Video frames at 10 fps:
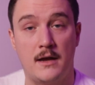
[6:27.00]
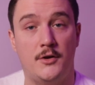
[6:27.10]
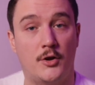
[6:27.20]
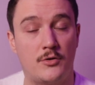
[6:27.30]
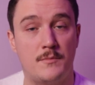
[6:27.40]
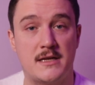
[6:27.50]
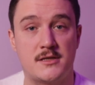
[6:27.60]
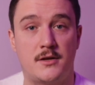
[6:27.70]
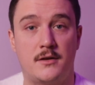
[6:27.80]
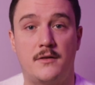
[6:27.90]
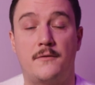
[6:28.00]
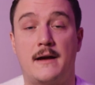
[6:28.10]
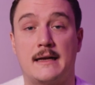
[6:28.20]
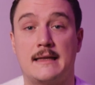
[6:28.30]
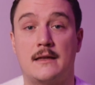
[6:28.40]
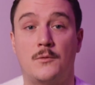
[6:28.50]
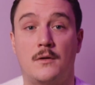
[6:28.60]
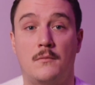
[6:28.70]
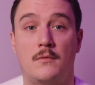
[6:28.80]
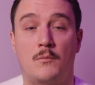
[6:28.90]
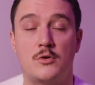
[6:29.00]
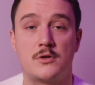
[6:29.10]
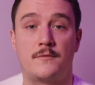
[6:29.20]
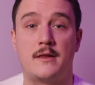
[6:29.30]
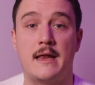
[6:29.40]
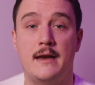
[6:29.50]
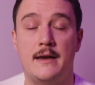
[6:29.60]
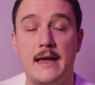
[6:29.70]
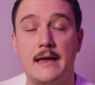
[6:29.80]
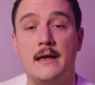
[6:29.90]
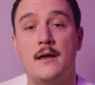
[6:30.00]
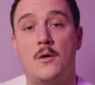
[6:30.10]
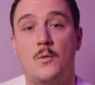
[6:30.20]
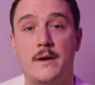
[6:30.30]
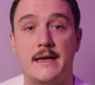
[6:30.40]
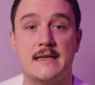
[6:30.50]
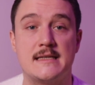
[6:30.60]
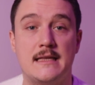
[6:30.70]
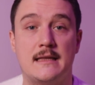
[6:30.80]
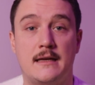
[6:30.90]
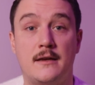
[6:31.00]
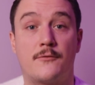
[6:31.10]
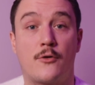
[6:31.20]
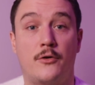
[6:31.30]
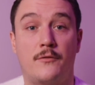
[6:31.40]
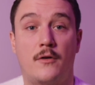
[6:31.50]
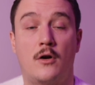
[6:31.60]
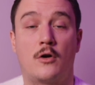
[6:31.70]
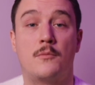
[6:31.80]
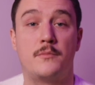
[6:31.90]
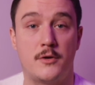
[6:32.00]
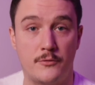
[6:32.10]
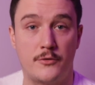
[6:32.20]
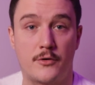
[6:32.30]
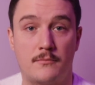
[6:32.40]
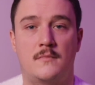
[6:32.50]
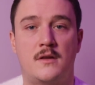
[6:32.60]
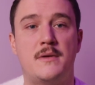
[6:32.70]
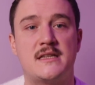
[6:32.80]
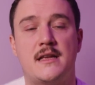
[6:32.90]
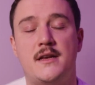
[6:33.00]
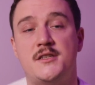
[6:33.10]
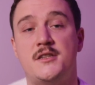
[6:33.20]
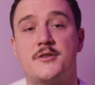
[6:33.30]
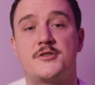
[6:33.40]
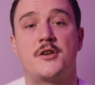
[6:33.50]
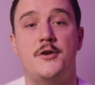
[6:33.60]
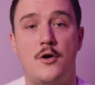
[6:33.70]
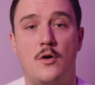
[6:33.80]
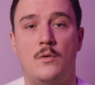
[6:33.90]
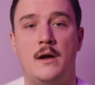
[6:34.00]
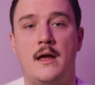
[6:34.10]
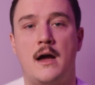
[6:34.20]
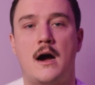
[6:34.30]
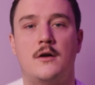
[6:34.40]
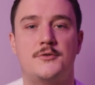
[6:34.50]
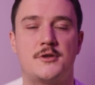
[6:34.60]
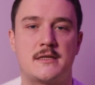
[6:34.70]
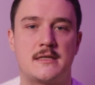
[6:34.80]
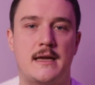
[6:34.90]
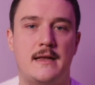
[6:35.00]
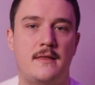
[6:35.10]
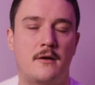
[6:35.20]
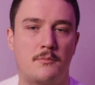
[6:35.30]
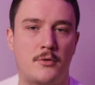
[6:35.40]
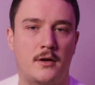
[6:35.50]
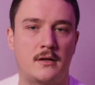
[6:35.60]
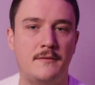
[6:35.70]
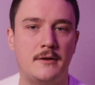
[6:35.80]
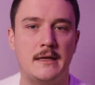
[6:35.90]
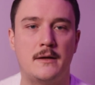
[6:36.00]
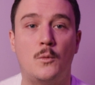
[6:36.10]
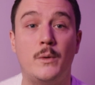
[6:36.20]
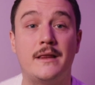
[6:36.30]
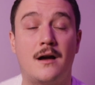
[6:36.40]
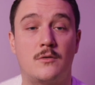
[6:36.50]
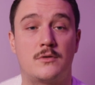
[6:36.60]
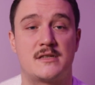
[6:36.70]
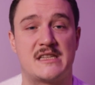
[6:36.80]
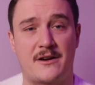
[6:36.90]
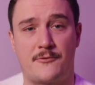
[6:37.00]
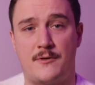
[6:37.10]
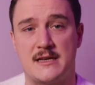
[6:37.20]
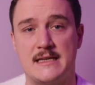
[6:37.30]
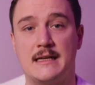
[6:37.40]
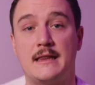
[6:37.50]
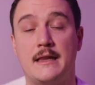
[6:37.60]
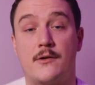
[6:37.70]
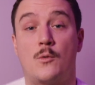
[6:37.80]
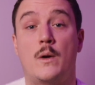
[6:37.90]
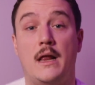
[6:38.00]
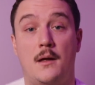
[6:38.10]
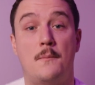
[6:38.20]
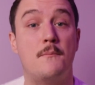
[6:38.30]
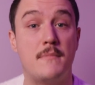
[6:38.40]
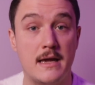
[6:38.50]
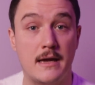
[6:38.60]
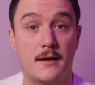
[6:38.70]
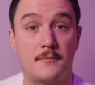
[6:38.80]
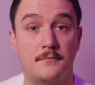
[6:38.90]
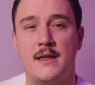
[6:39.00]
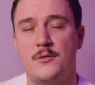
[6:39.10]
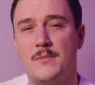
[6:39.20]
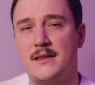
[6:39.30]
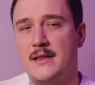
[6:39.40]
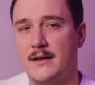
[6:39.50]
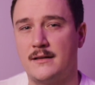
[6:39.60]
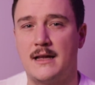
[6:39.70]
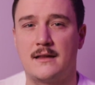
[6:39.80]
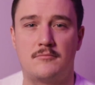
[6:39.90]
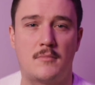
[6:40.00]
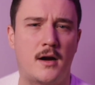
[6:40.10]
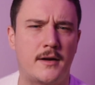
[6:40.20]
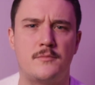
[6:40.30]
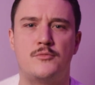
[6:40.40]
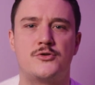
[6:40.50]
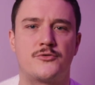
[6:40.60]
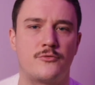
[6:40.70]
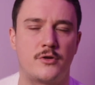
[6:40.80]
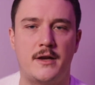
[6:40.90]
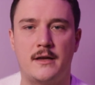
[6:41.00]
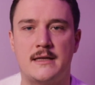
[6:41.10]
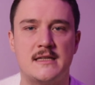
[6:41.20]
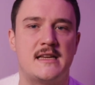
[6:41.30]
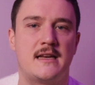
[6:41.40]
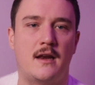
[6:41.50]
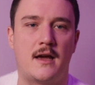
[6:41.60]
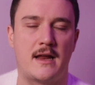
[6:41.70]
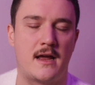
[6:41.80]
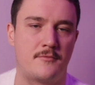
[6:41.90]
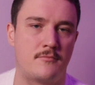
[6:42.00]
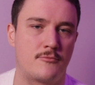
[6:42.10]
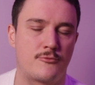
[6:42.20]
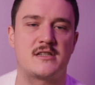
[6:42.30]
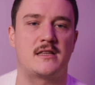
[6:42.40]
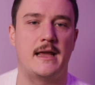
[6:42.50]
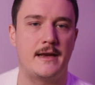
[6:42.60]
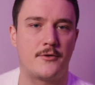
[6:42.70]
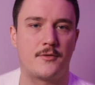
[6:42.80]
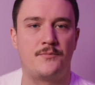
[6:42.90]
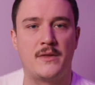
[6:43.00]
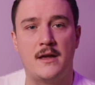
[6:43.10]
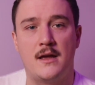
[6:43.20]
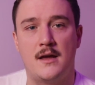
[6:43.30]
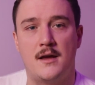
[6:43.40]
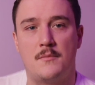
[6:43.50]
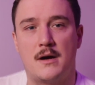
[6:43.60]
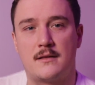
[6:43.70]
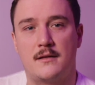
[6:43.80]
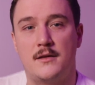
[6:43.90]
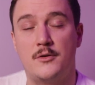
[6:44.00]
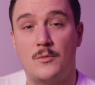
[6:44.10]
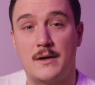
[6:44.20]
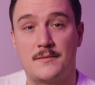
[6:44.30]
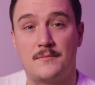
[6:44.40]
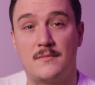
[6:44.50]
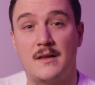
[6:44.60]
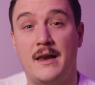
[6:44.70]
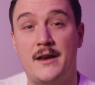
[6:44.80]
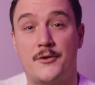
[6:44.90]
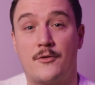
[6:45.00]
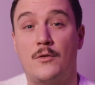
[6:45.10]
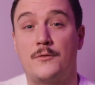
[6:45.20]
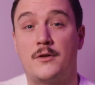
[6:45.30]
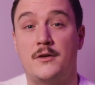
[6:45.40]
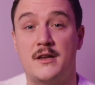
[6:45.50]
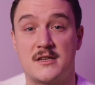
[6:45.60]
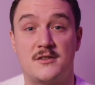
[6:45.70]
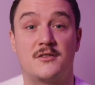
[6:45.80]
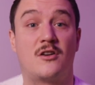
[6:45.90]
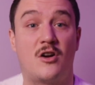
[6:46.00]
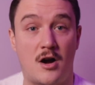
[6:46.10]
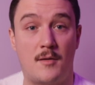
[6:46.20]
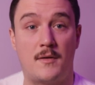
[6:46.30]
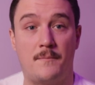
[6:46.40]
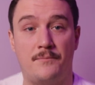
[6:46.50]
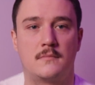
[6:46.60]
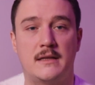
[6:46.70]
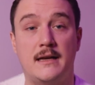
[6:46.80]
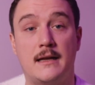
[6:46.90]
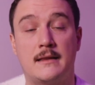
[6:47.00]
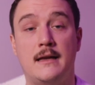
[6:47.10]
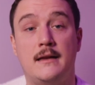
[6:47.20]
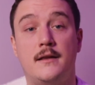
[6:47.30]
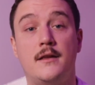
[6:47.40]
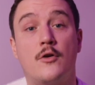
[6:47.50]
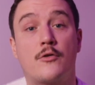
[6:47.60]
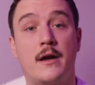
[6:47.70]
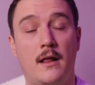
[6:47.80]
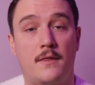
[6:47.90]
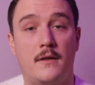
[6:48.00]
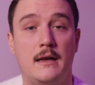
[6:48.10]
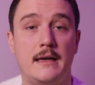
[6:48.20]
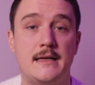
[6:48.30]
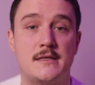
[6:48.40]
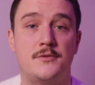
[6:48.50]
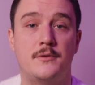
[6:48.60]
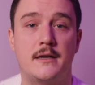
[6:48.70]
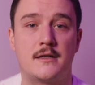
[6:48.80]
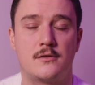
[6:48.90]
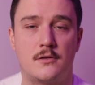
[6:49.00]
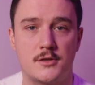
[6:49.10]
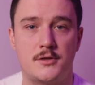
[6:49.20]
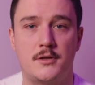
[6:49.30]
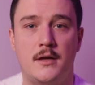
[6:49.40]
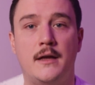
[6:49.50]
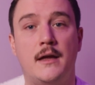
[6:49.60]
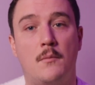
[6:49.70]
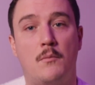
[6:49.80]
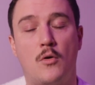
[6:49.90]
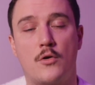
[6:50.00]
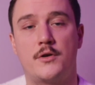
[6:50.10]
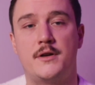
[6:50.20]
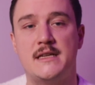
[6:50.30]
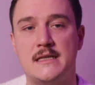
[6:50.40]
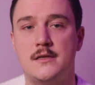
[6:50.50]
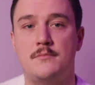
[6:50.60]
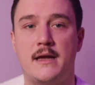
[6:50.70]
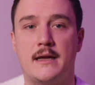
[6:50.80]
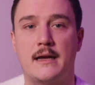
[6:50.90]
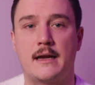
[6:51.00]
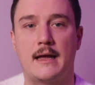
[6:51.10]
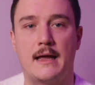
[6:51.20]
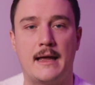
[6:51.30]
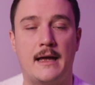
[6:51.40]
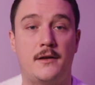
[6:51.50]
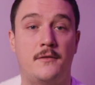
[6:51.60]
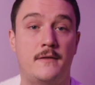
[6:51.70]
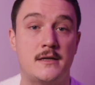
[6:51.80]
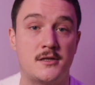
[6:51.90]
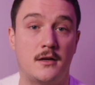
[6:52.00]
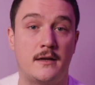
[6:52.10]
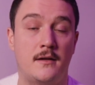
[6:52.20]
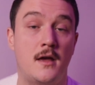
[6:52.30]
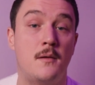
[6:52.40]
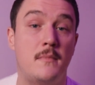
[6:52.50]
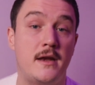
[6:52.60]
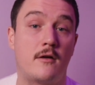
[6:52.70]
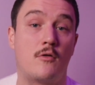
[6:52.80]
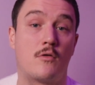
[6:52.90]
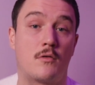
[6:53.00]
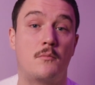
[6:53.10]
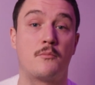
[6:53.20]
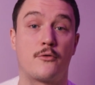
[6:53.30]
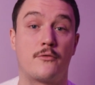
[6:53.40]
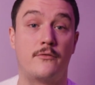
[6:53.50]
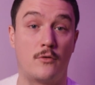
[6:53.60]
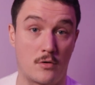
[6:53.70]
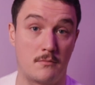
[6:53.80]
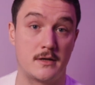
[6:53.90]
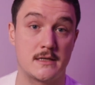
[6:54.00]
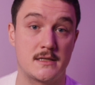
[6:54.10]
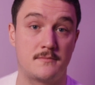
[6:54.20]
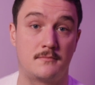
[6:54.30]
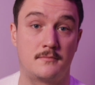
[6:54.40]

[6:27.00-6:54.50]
Not to mention the fact that most of the day we sit in front of a computer. The best engineers know how to sustain their productivity without sacrificing their well-being. You might think that I can push through this deadline and rest later, but you know what? Later often doesn't come. Neglecting your health leads to exhaustion, poor decision-making, and eventually mediocre performance.